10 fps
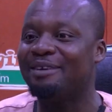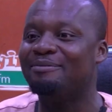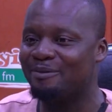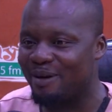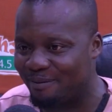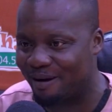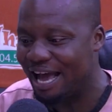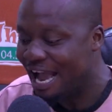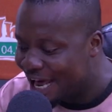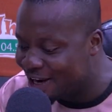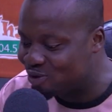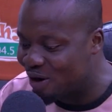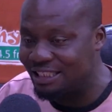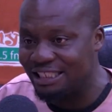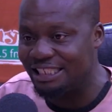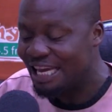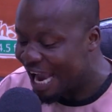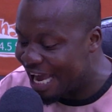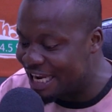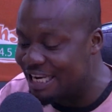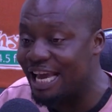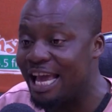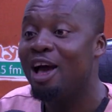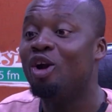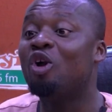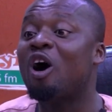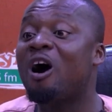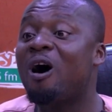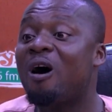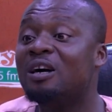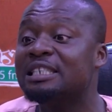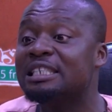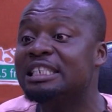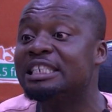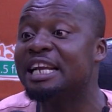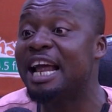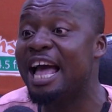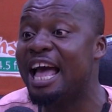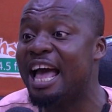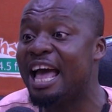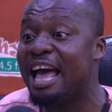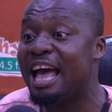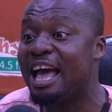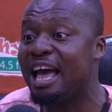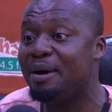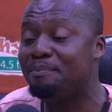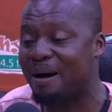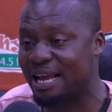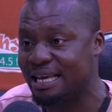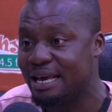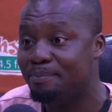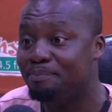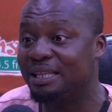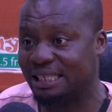be ma ani 20 ani ye de loss in diray my bitter